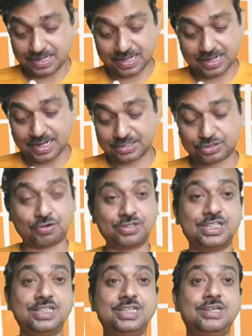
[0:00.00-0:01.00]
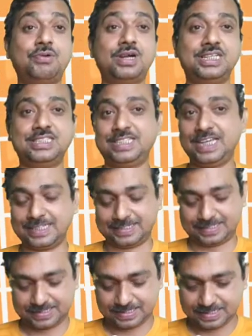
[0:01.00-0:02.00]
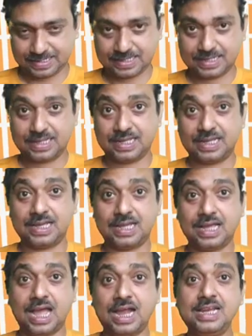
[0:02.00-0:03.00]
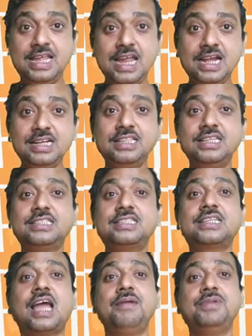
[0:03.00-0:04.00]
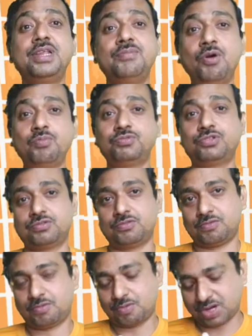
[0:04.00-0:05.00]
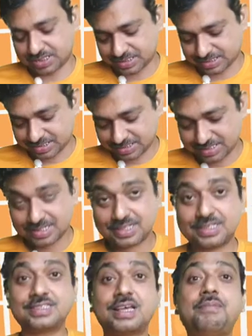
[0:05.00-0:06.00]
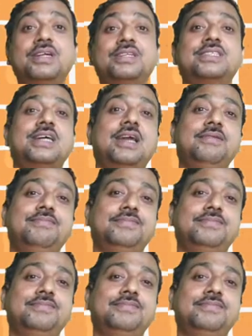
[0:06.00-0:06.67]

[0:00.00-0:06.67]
Let's concentrate what he says. And yet this time removed was summer's time.